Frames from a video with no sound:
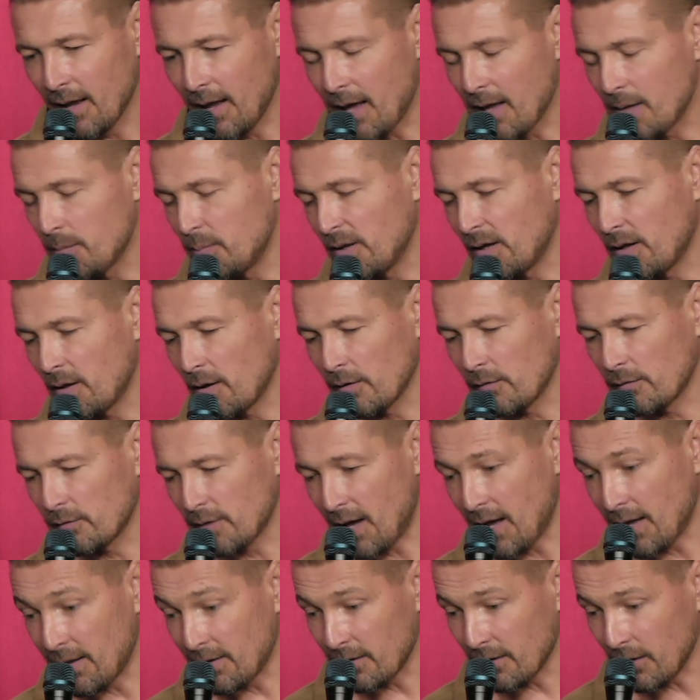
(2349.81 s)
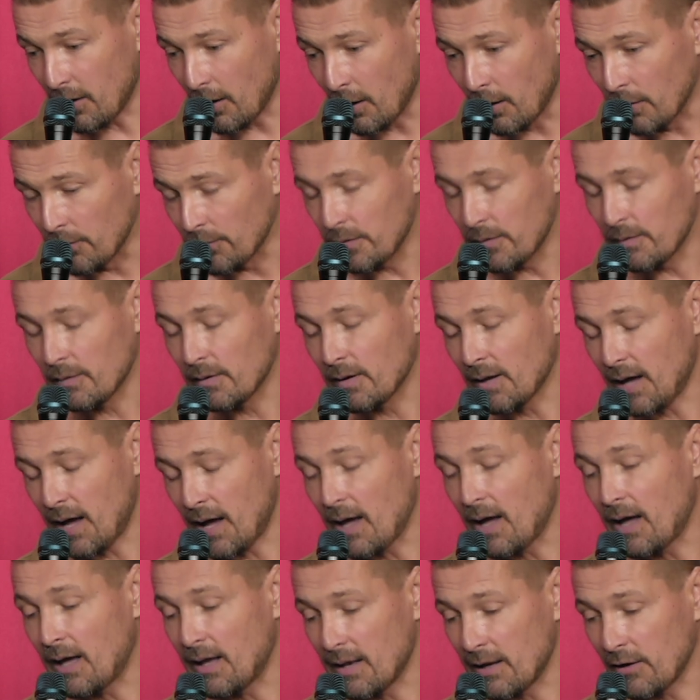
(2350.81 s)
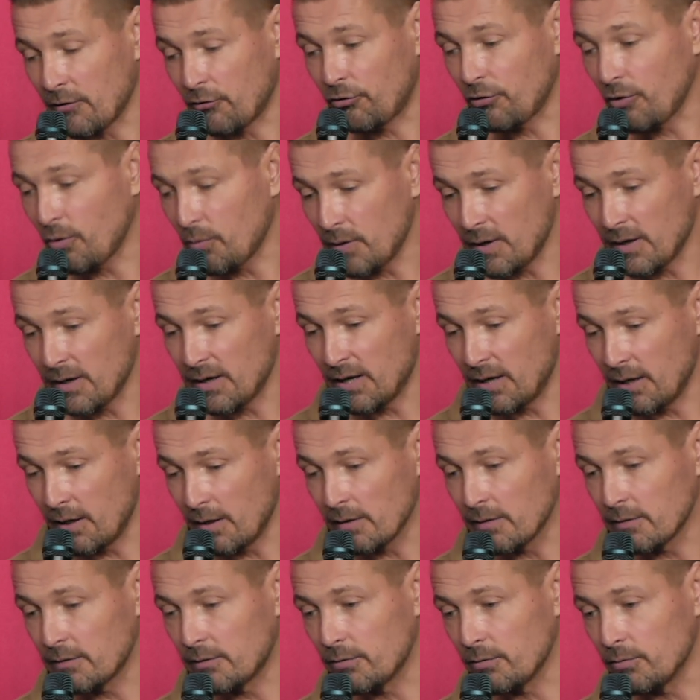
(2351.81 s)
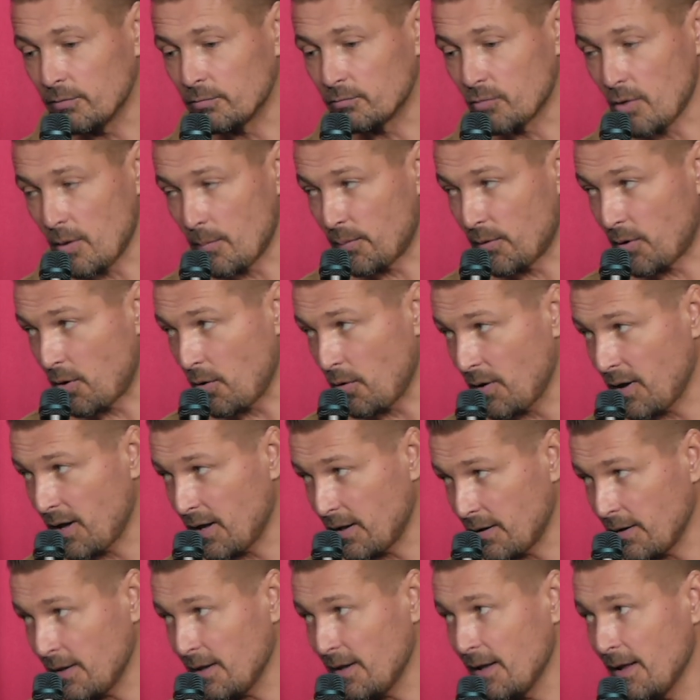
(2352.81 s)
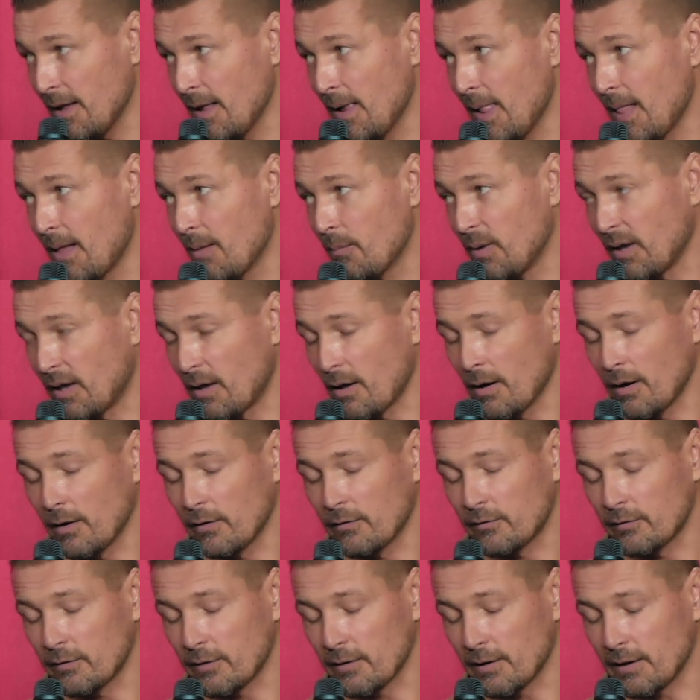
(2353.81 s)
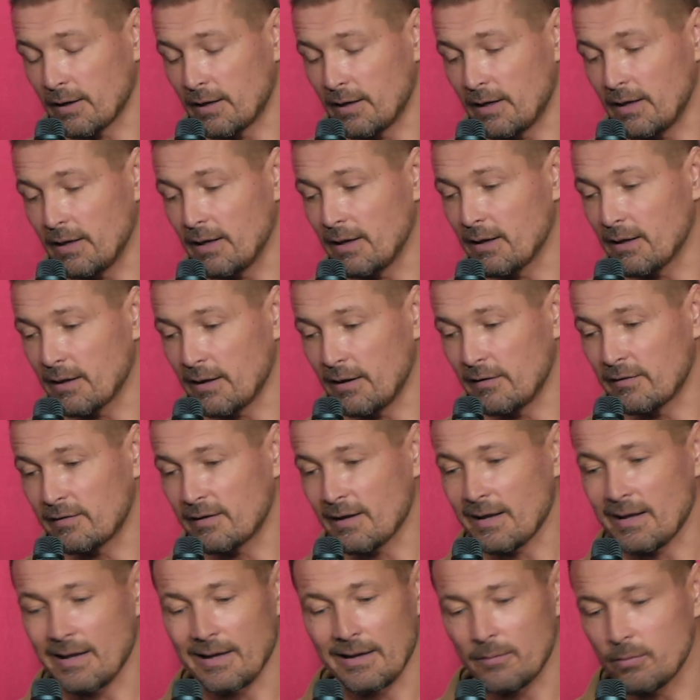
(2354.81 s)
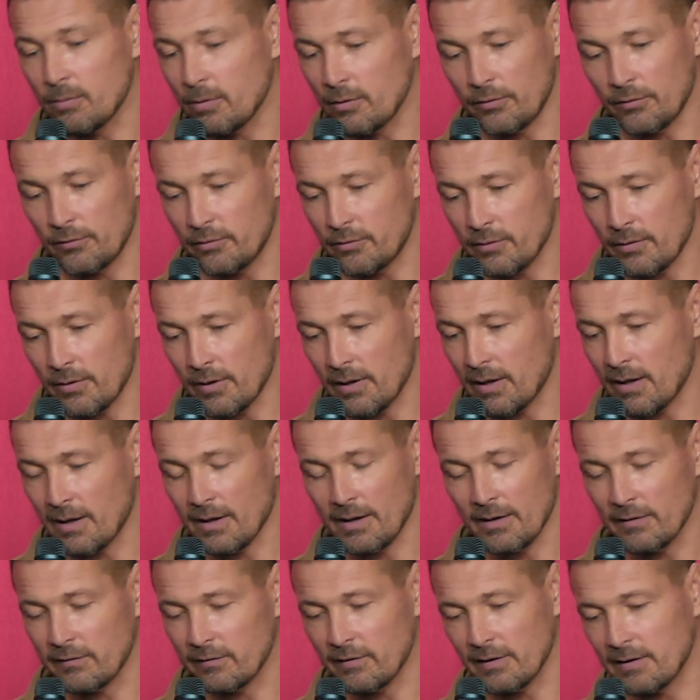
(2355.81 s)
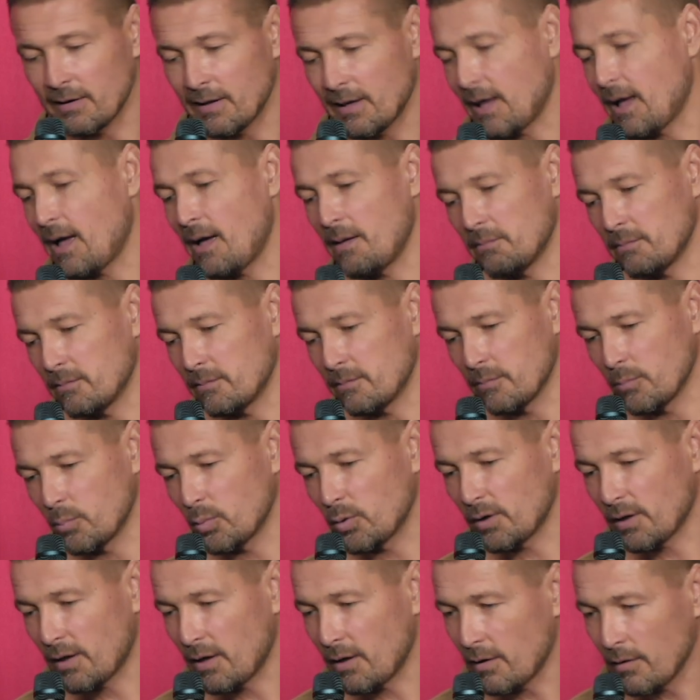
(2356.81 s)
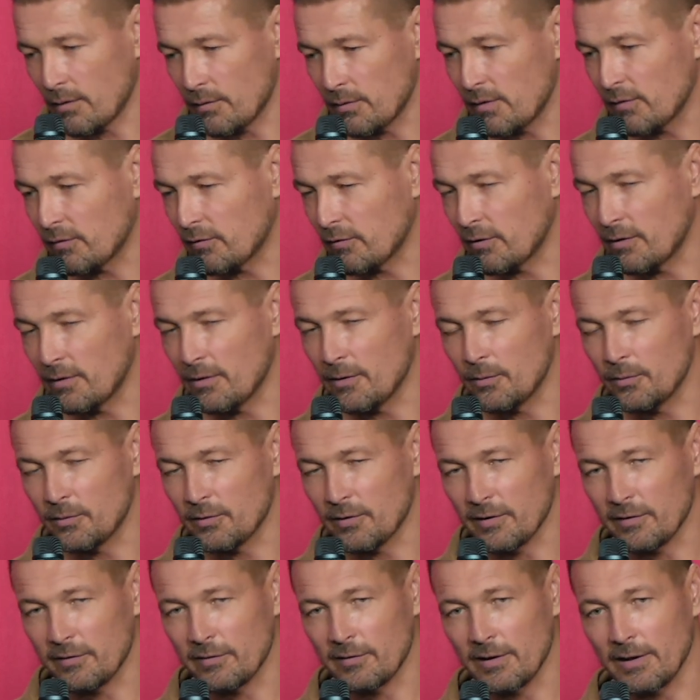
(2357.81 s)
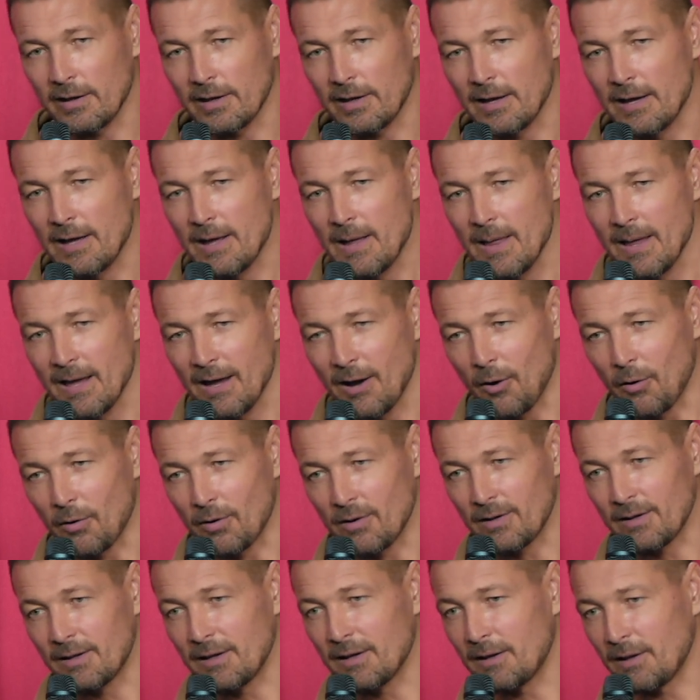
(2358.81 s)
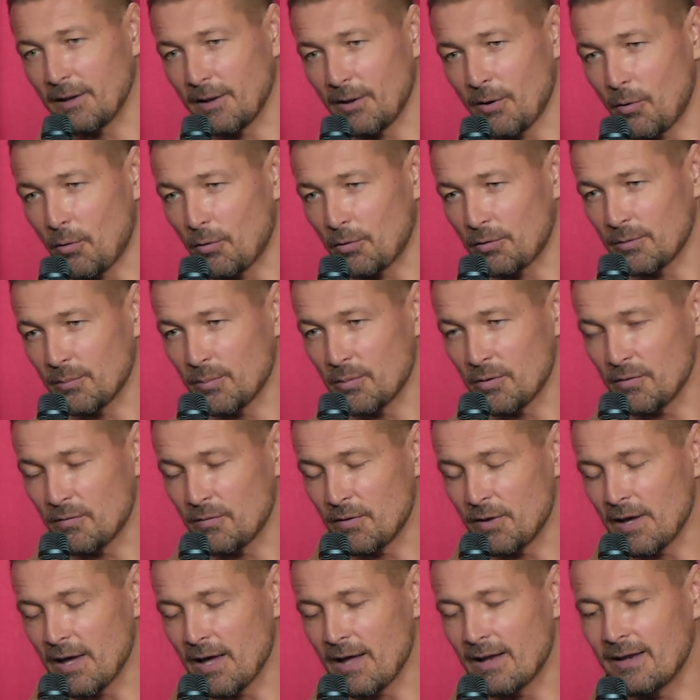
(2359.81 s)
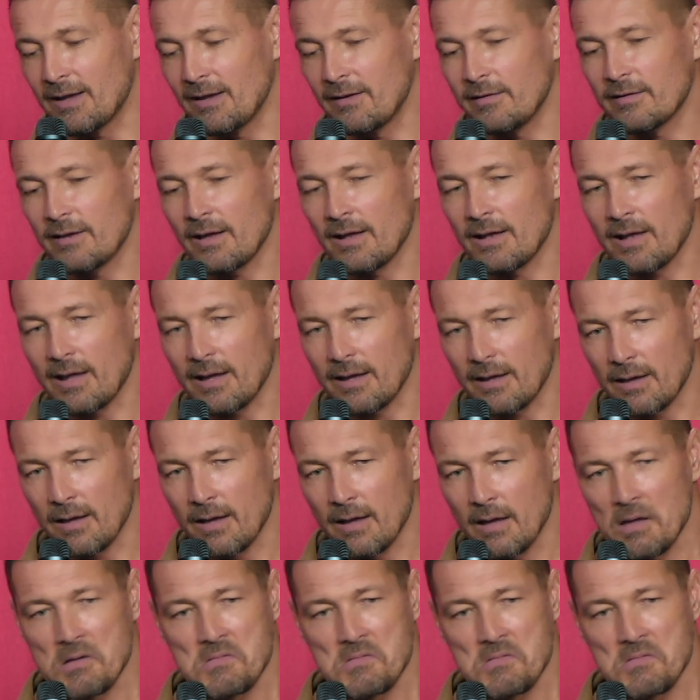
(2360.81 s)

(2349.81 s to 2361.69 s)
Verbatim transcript: and because and on uh, and I showed it here to Rob Cohen because he he said like what are you doing and i said i'm working on this you know just like a little horror movie and he said like